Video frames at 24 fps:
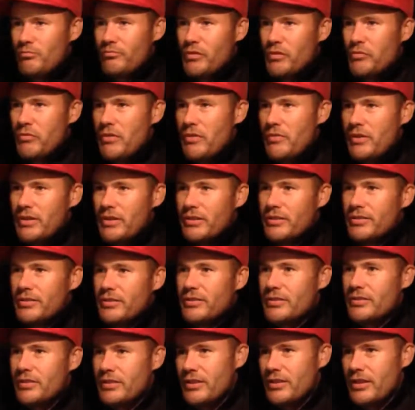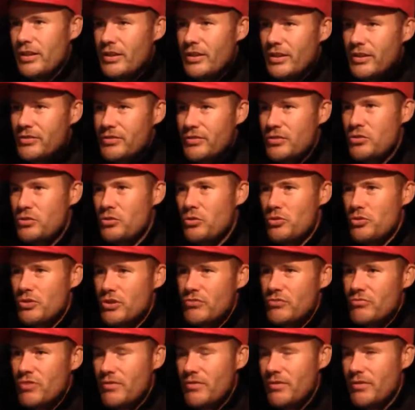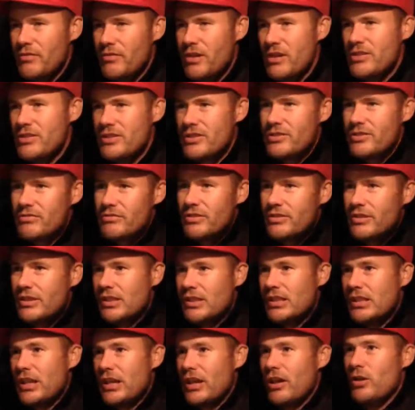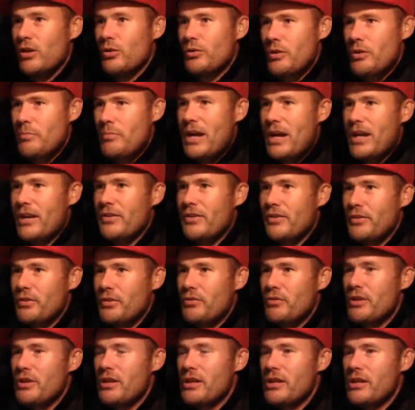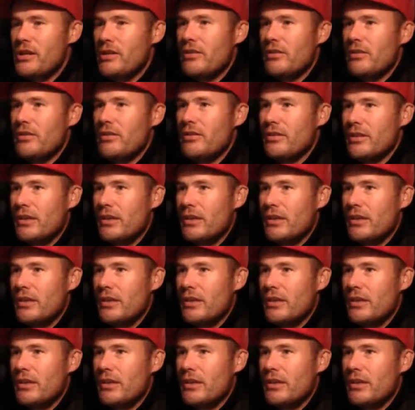the river, St George's River, runs along the back of the green.